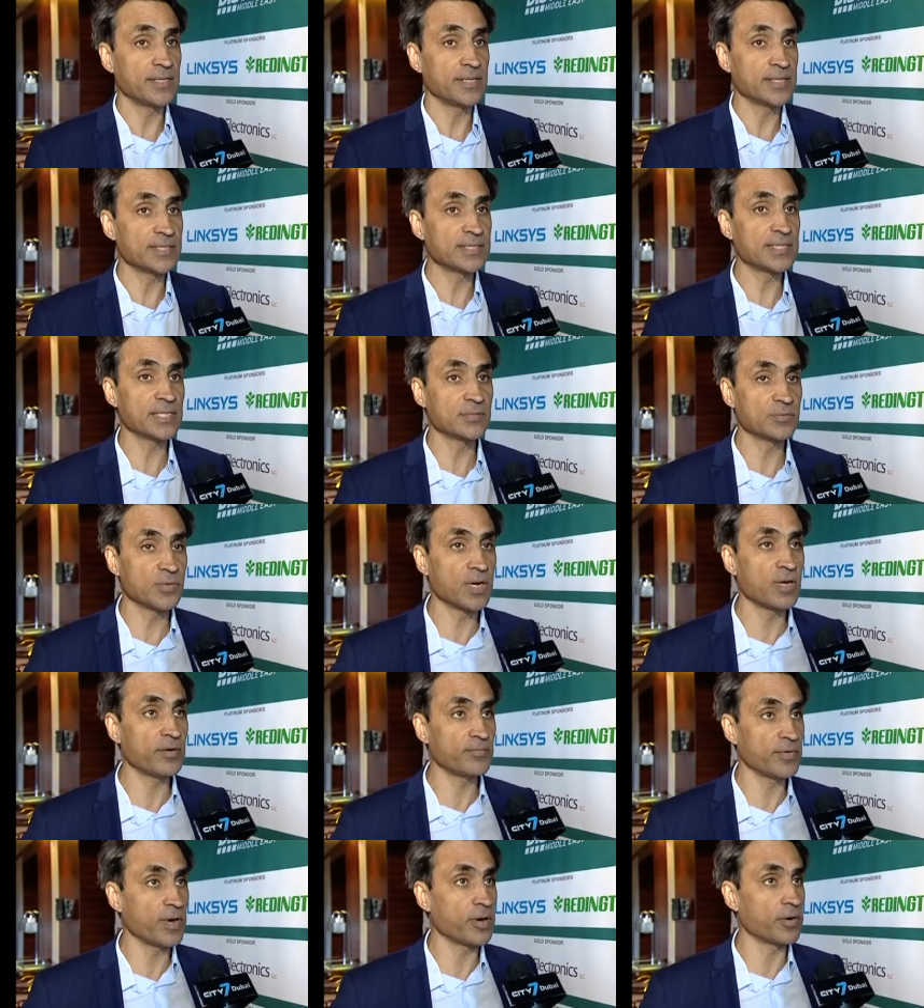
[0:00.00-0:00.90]
This is
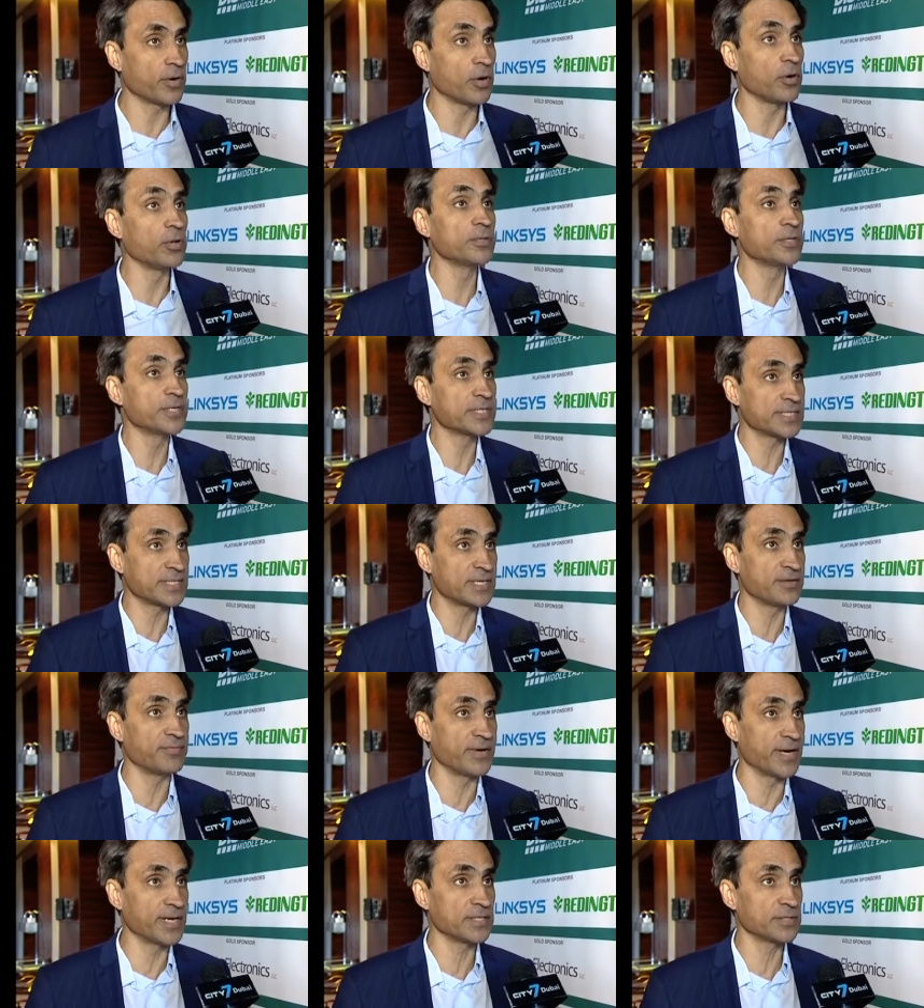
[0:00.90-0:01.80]
one of our oldest
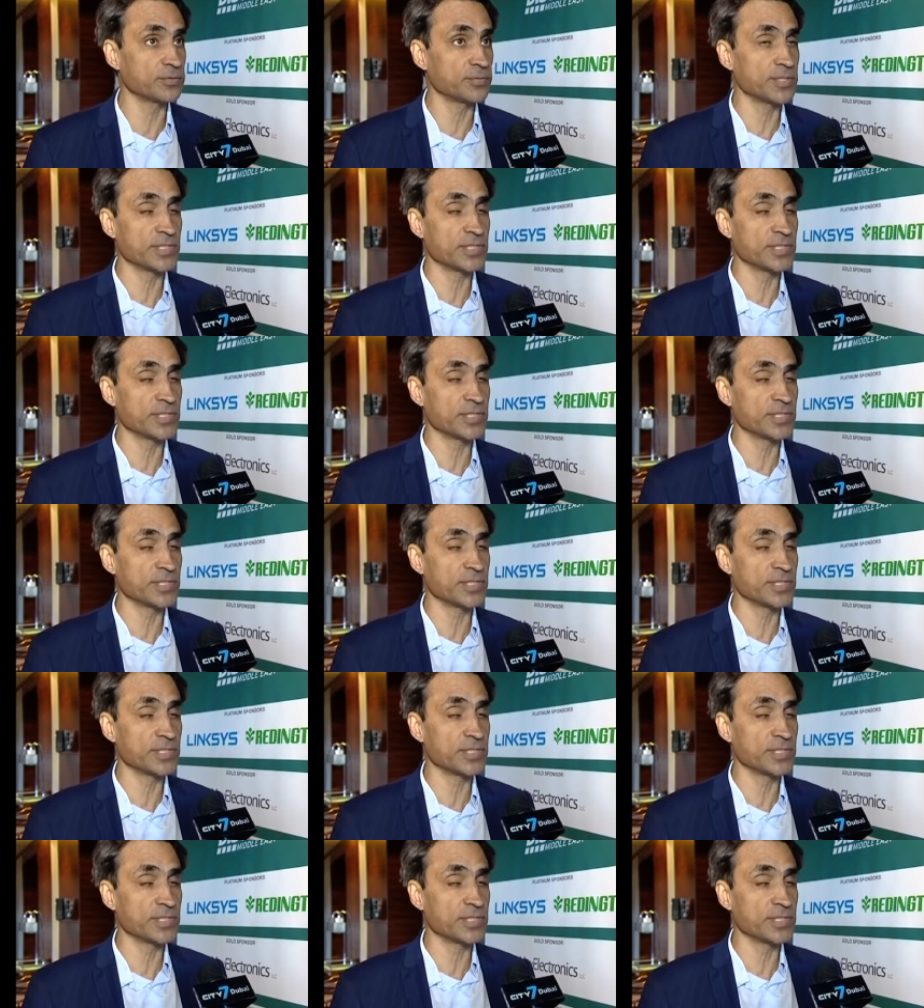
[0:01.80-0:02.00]
events.